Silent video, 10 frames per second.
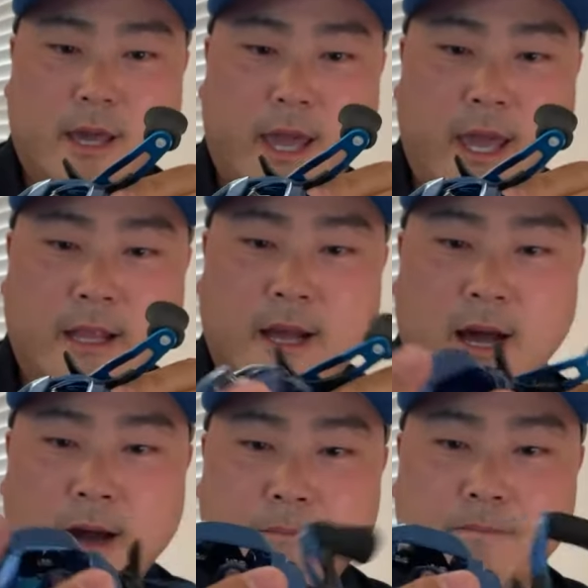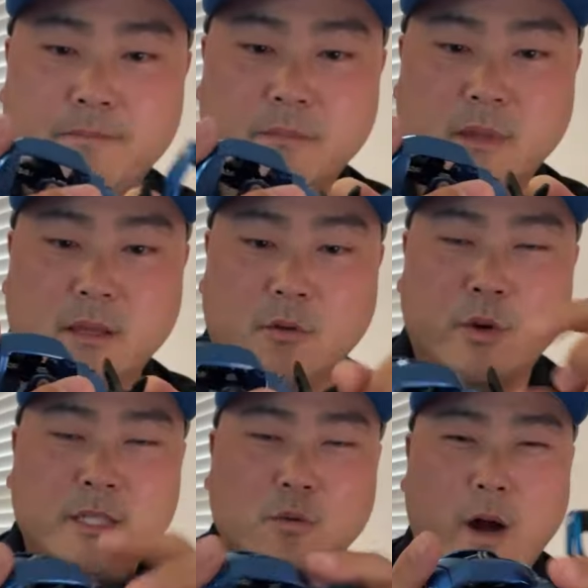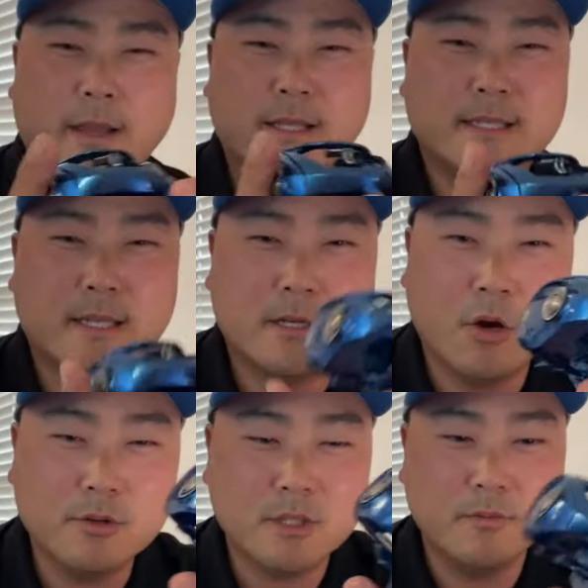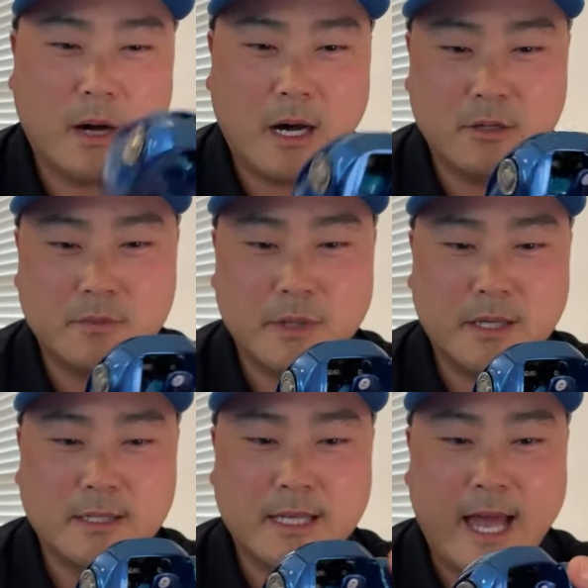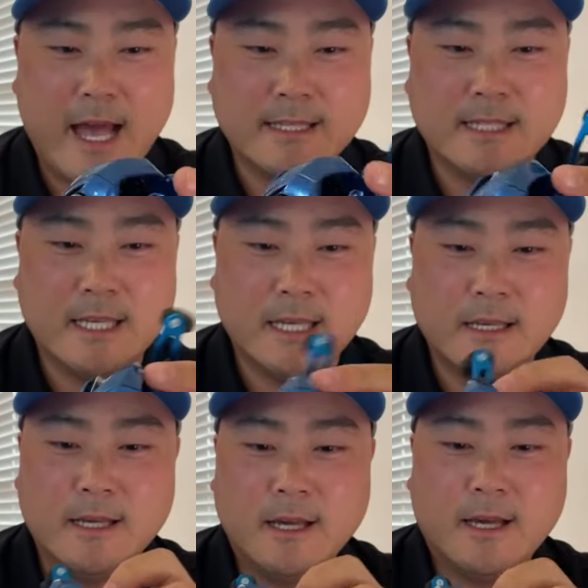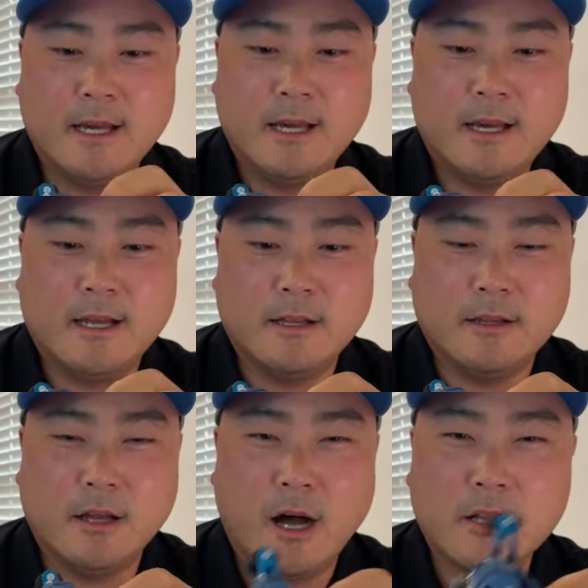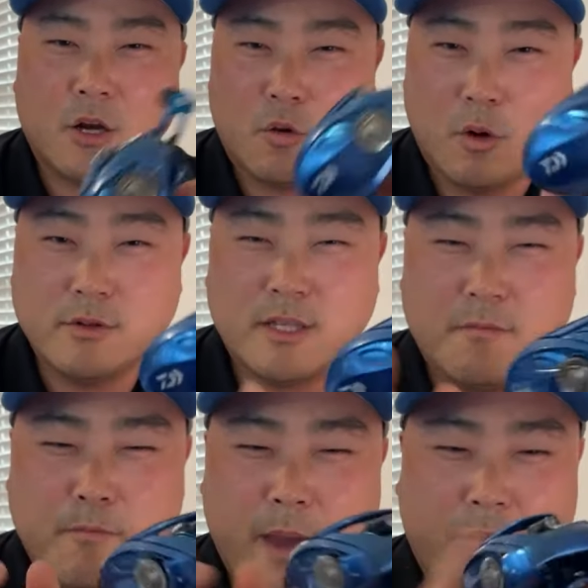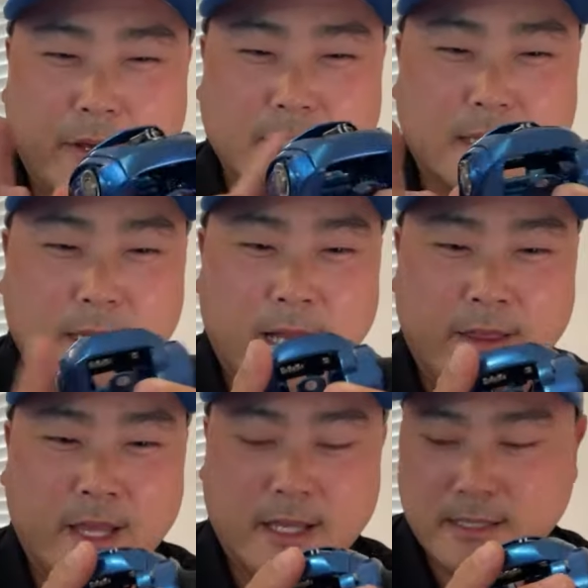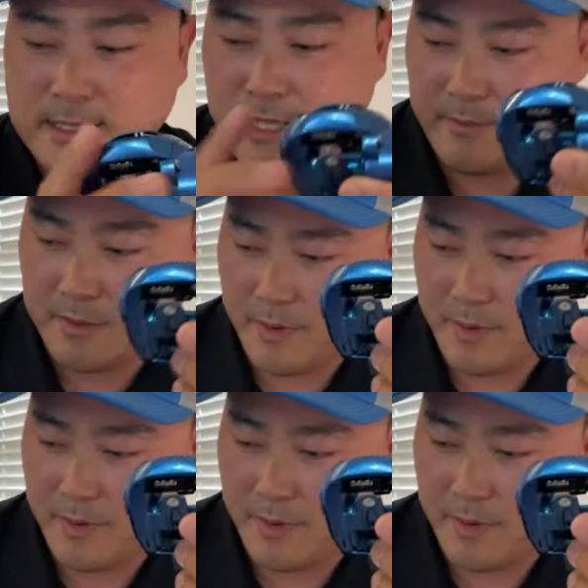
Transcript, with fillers: And the reason why this is a coastal model is because it has the non-corrosive bearings in it. I think it's, how many